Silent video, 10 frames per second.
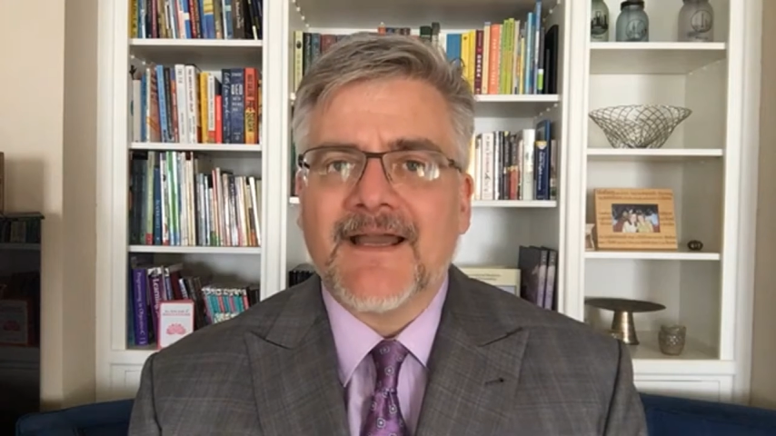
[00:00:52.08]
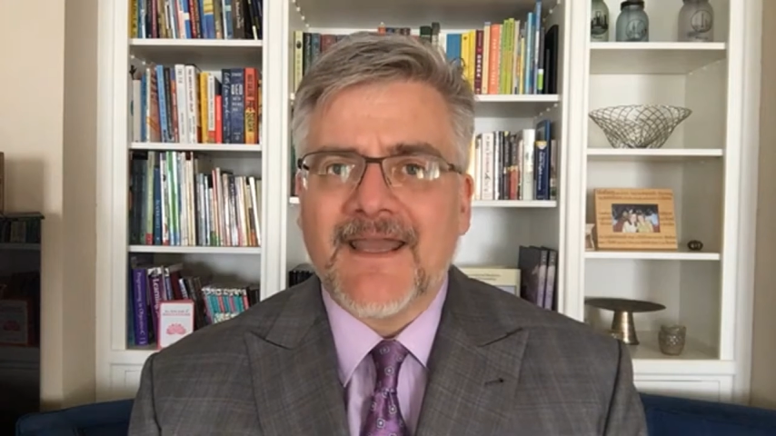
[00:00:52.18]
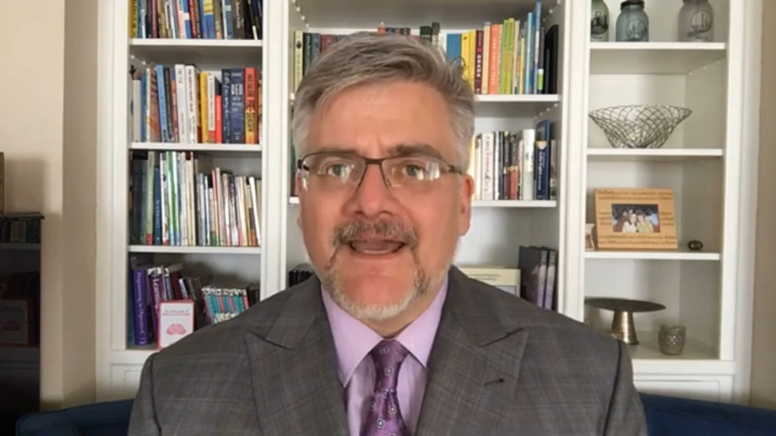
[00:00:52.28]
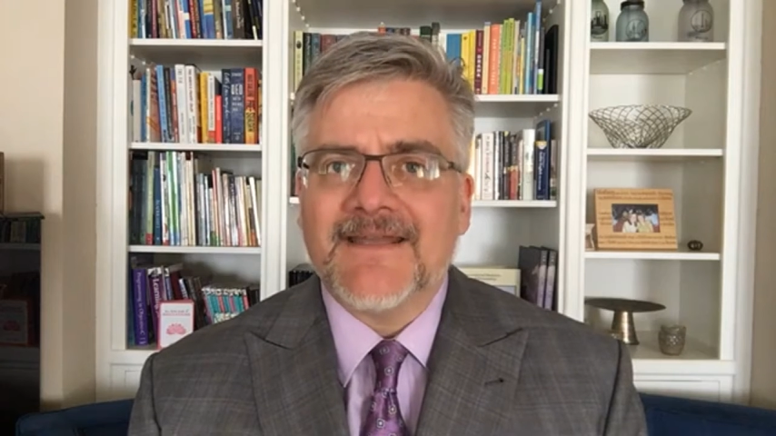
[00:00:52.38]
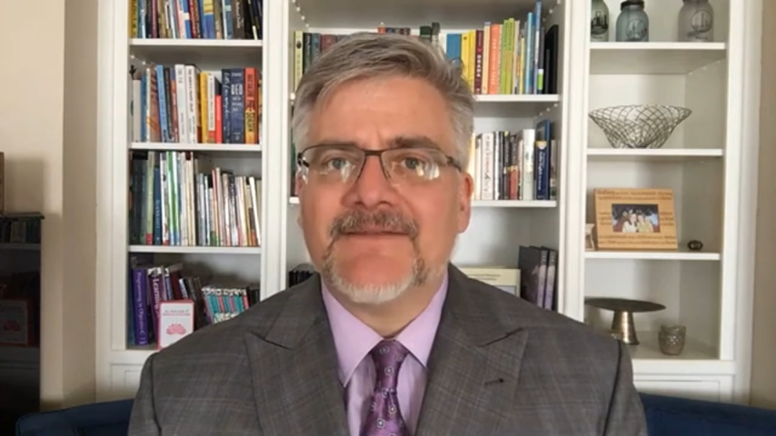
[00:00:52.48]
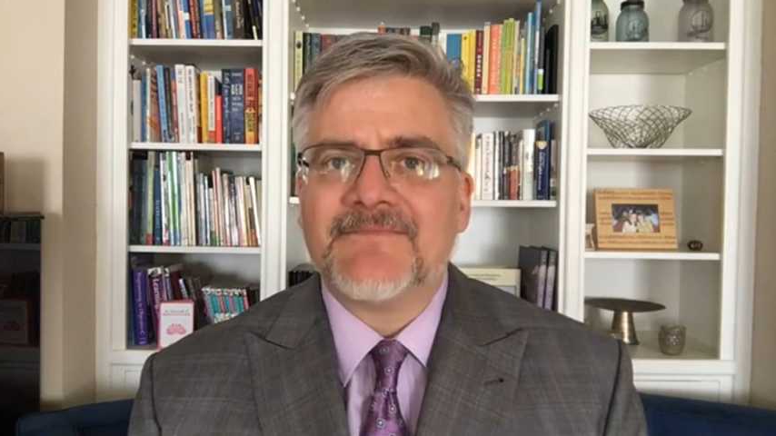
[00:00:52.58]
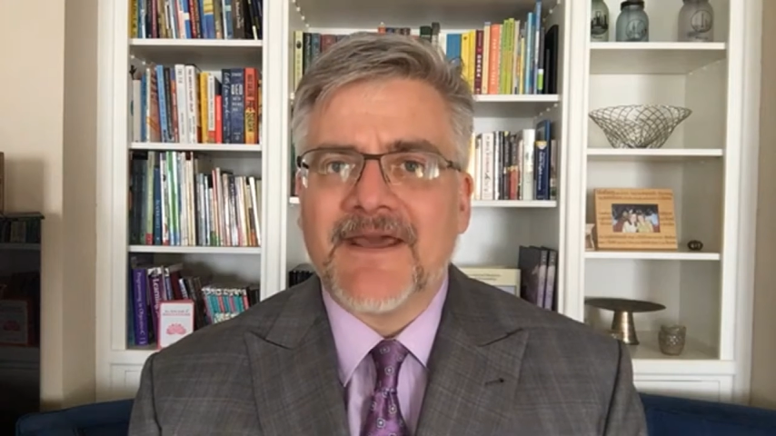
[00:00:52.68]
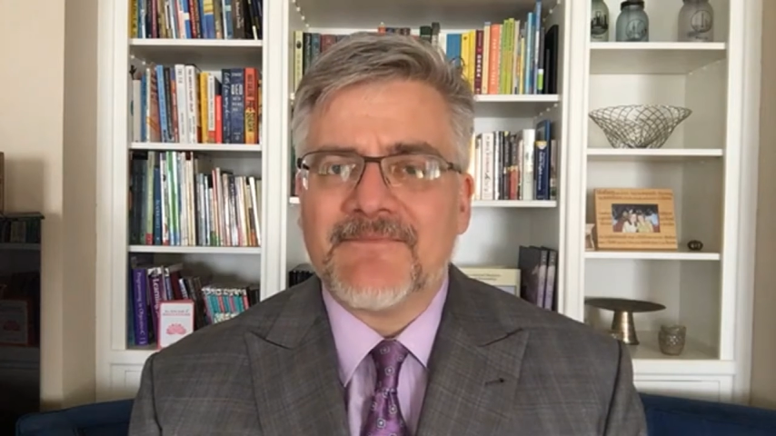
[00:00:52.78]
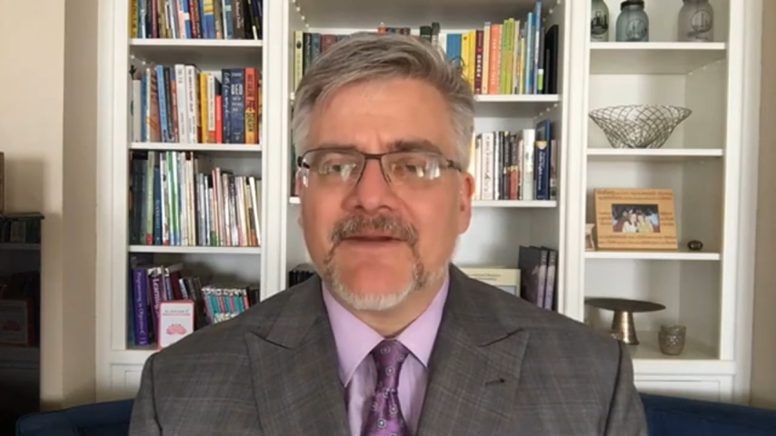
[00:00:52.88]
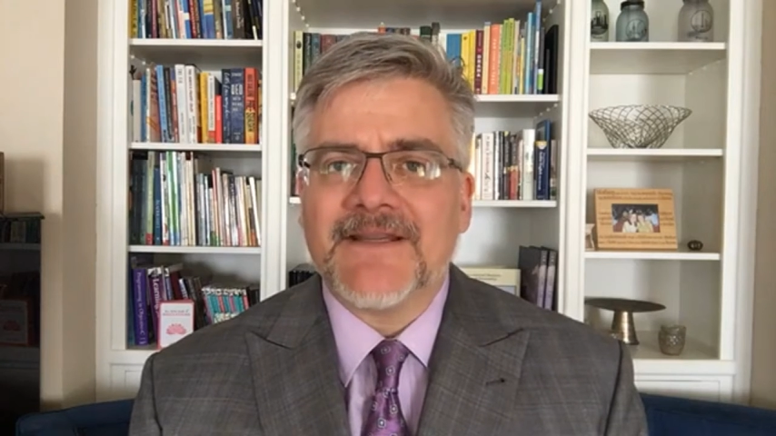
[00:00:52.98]

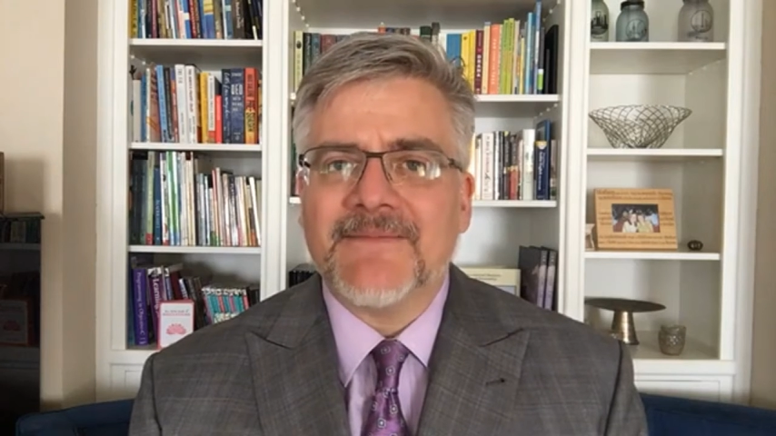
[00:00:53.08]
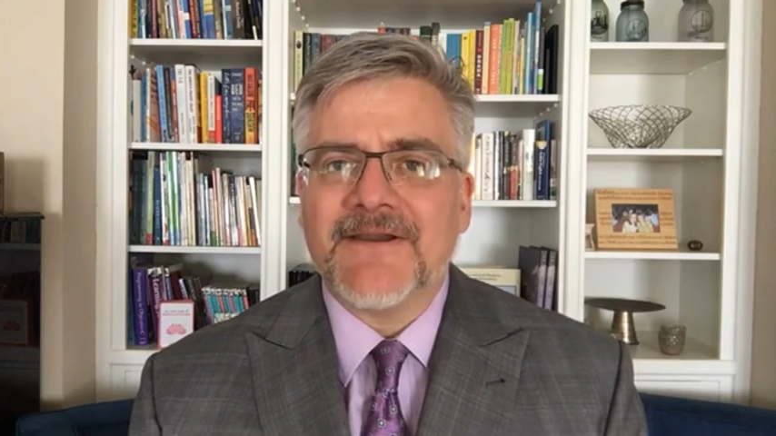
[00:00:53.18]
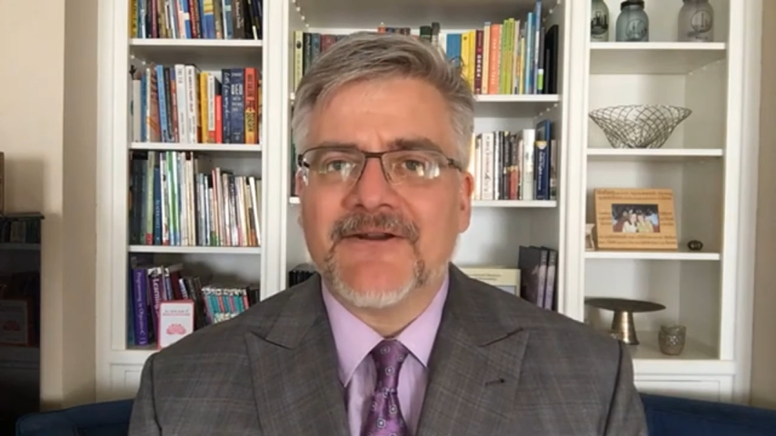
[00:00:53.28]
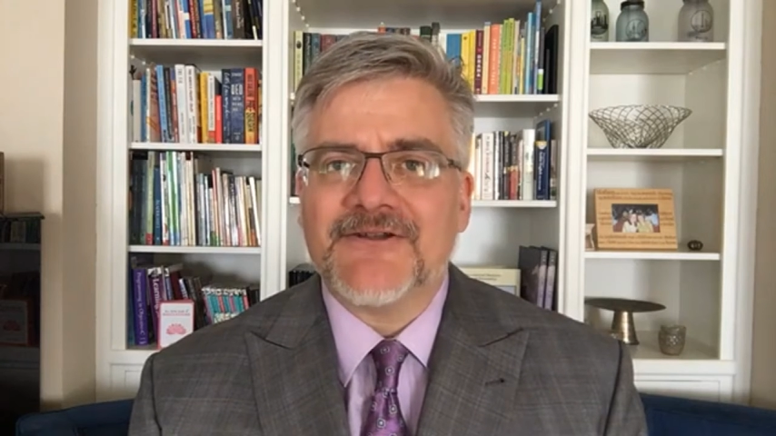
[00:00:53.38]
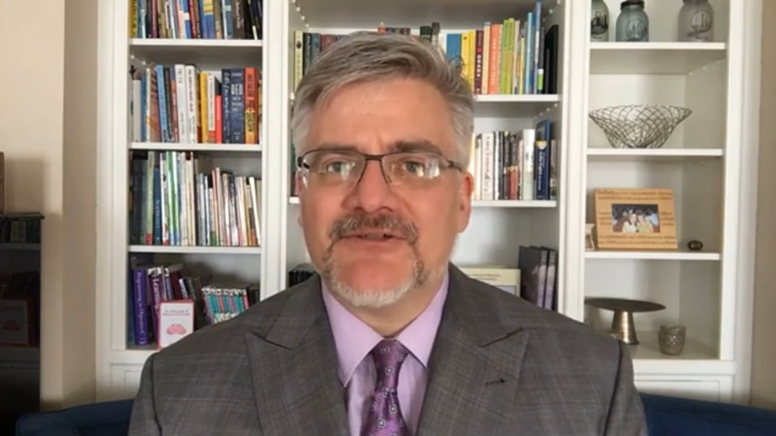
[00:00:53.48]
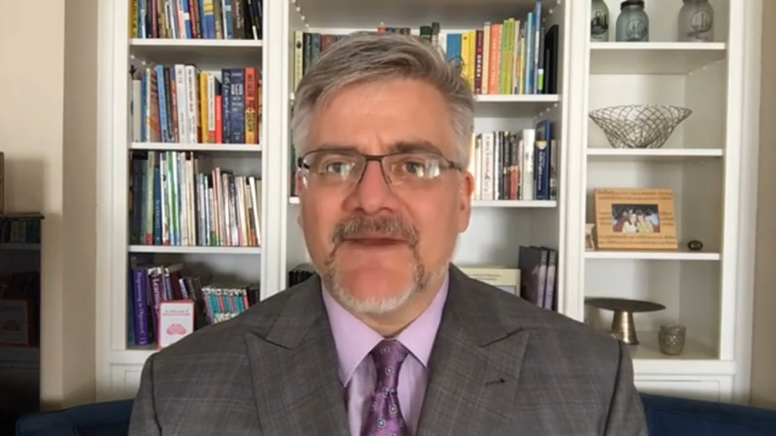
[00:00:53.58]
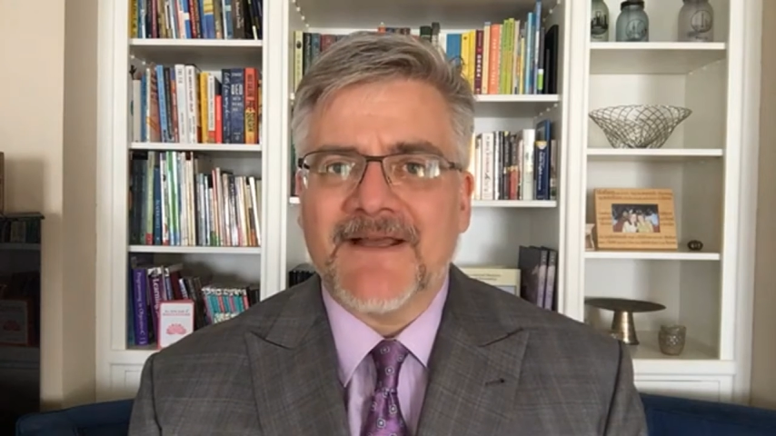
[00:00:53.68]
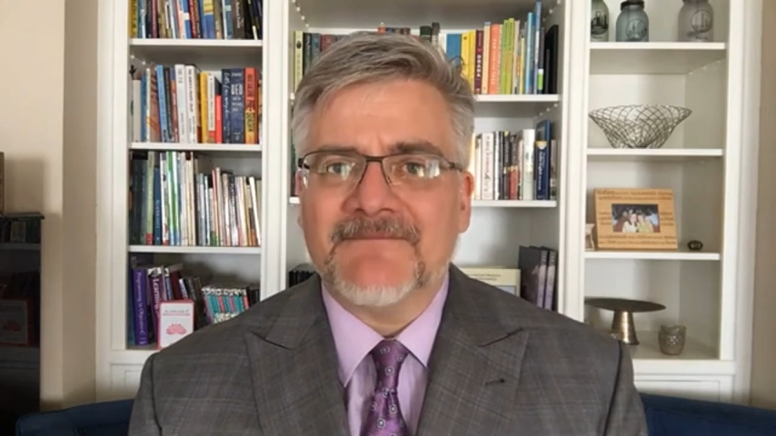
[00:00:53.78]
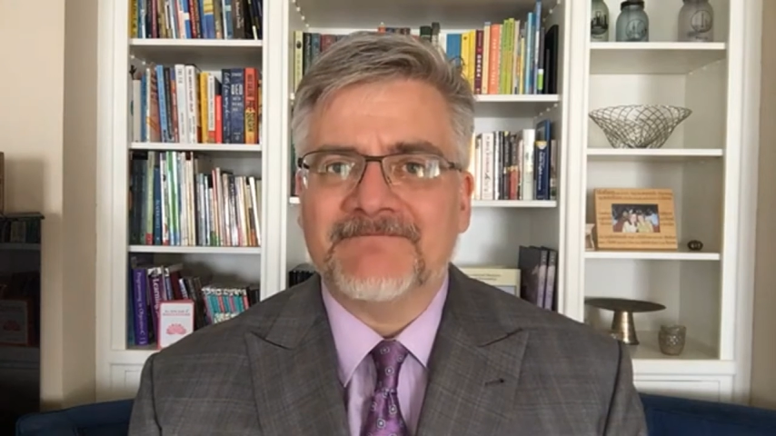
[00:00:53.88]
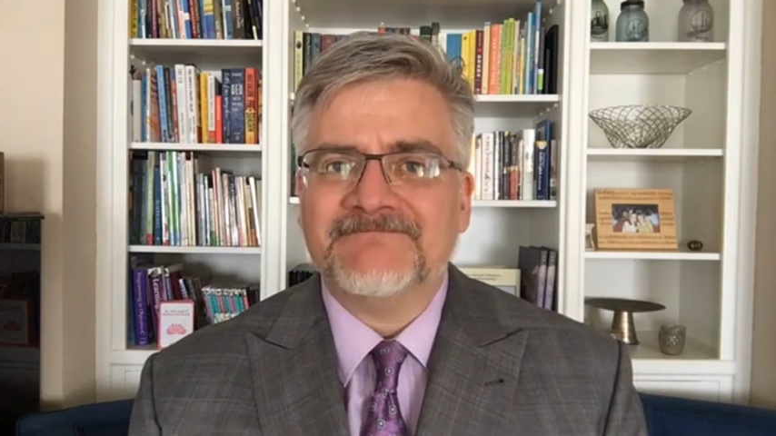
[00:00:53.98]
and bring them here to Jubail.